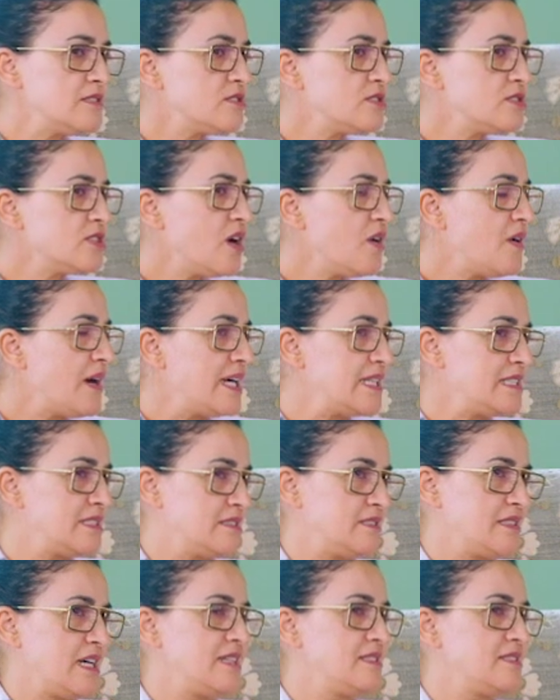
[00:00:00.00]
No, I
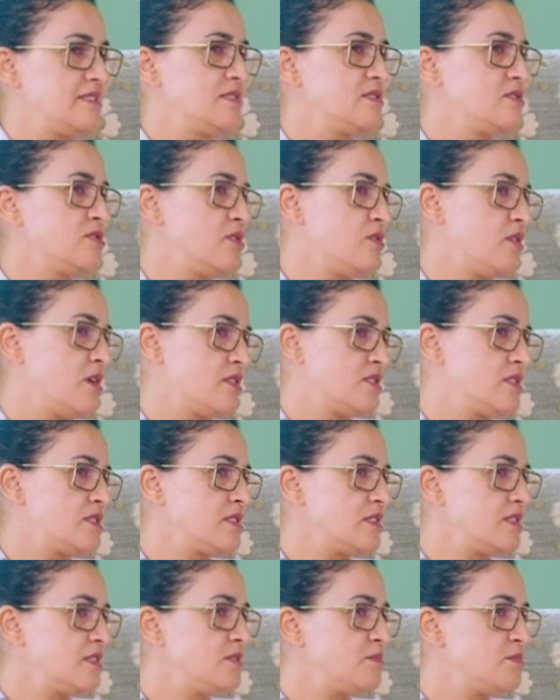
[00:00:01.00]
didn't know,
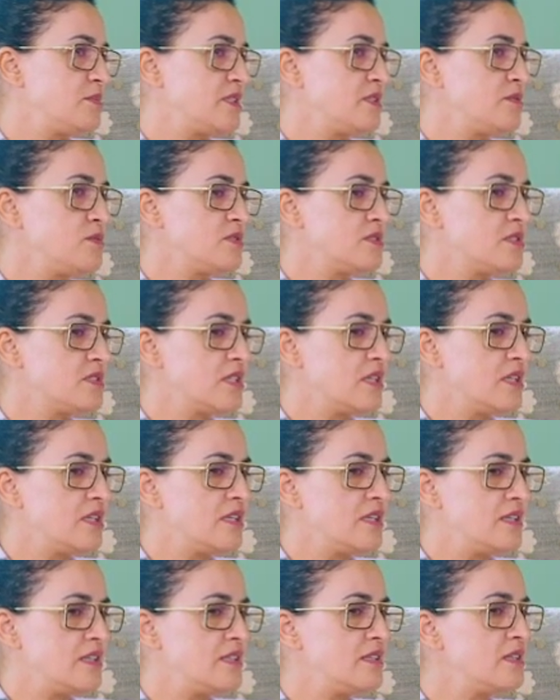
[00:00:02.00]
honestly, but it was
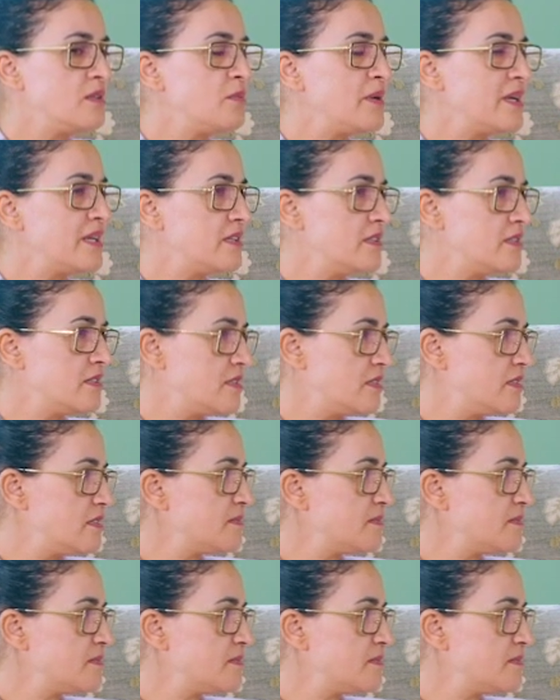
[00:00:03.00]
little by little.